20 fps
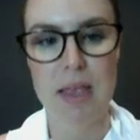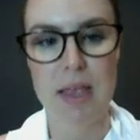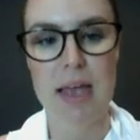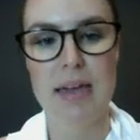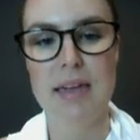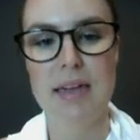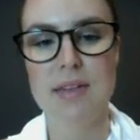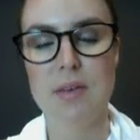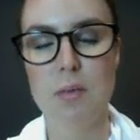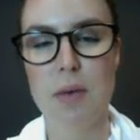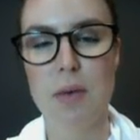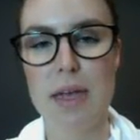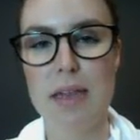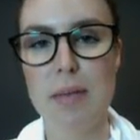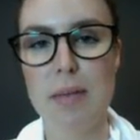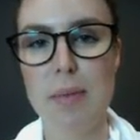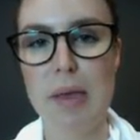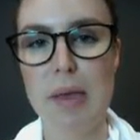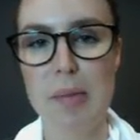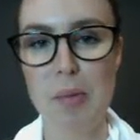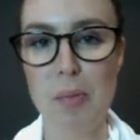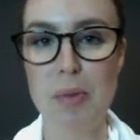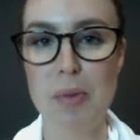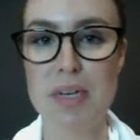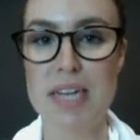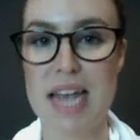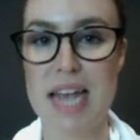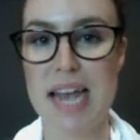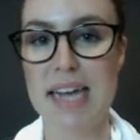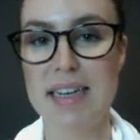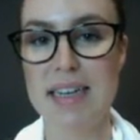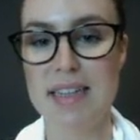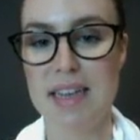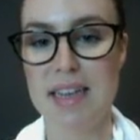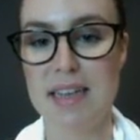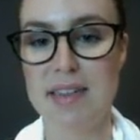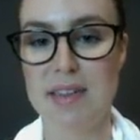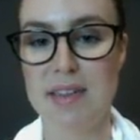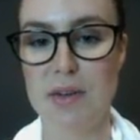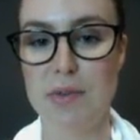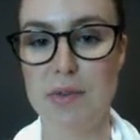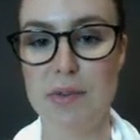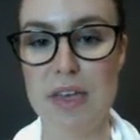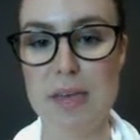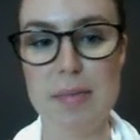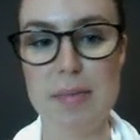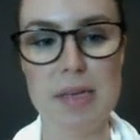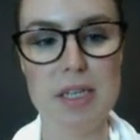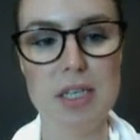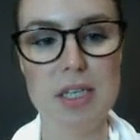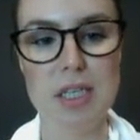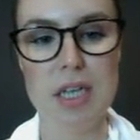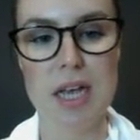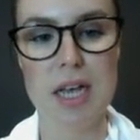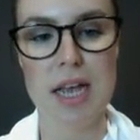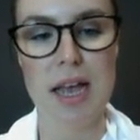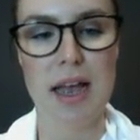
and it's a way that people protect their self-image